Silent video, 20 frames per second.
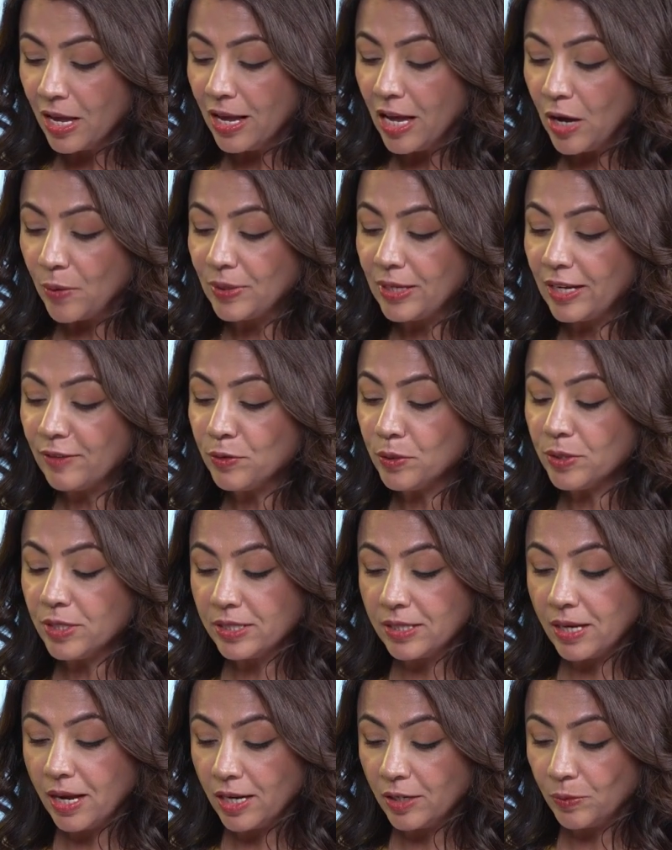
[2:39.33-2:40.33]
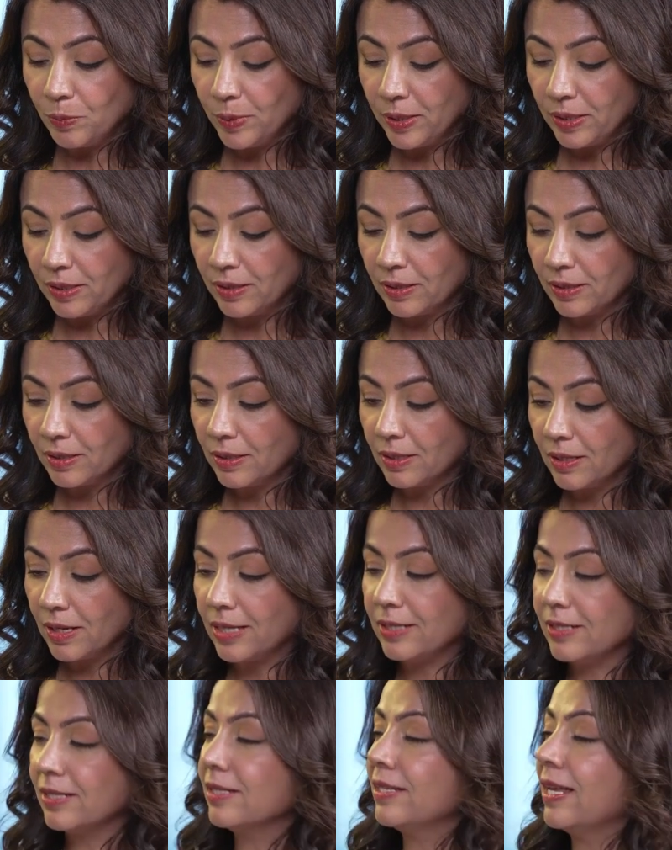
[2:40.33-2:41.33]
I would love to start with
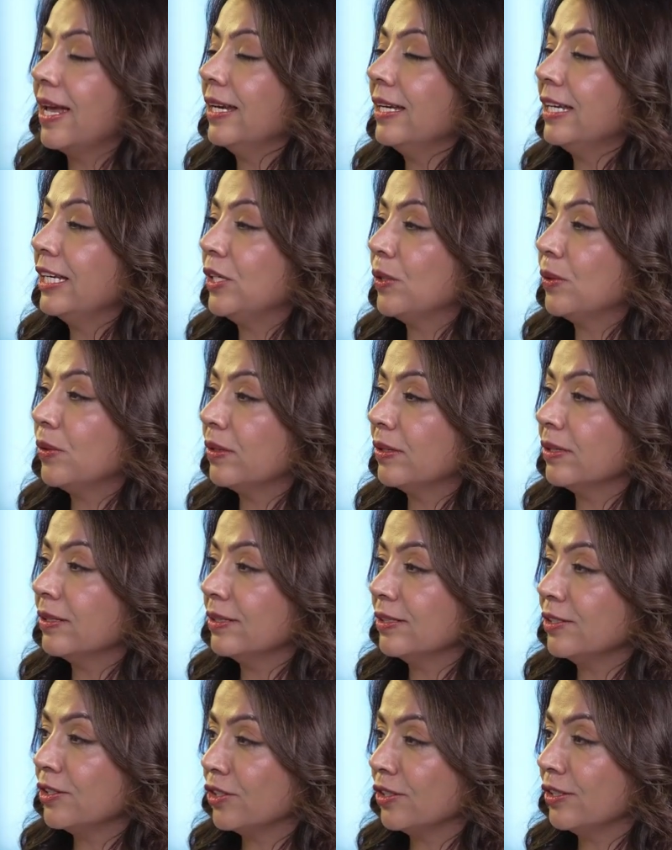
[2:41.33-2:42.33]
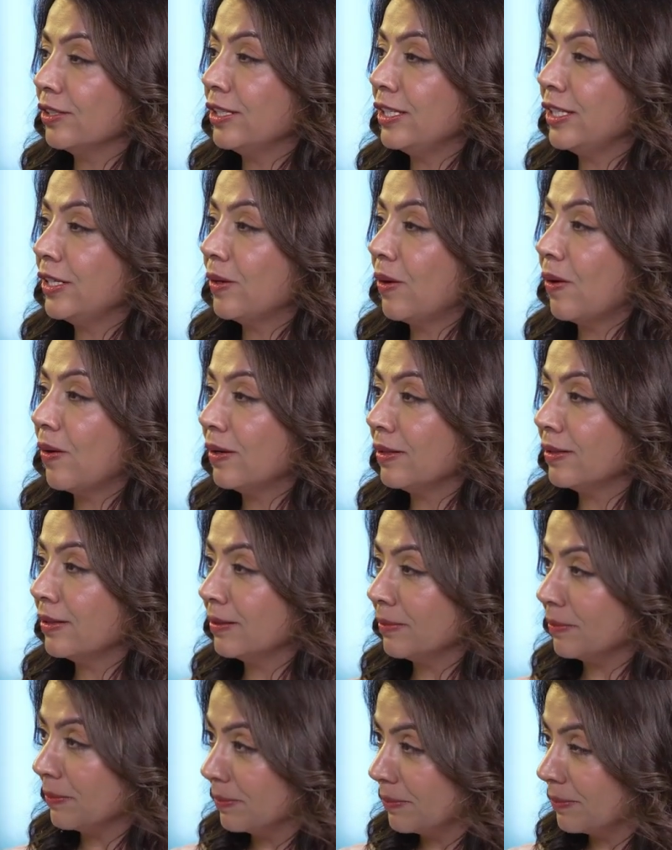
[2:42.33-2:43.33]
understanding your journey on